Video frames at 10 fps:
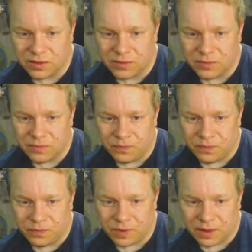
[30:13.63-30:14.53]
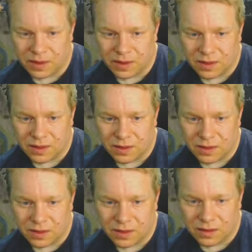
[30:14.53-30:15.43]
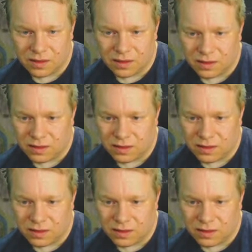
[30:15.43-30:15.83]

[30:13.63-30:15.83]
Nothing is said.